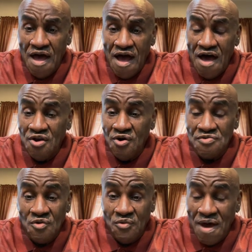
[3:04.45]
I know it's
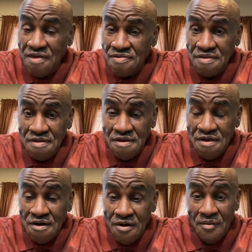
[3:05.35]
a waste
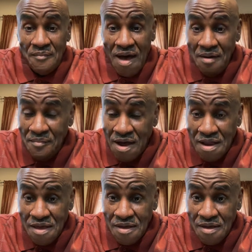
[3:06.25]
of my money